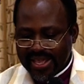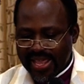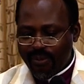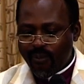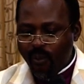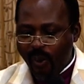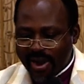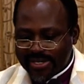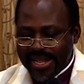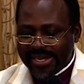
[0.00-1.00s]
He
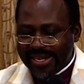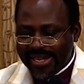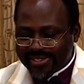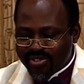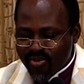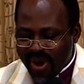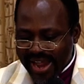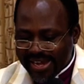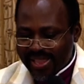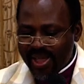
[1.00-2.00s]
walked,
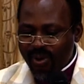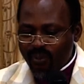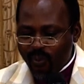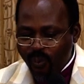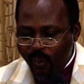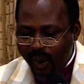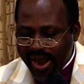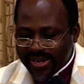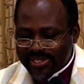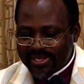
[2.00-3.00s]
literally
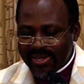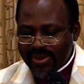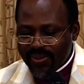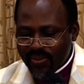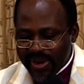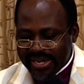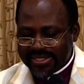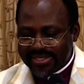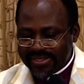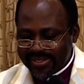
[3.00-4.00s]
walked with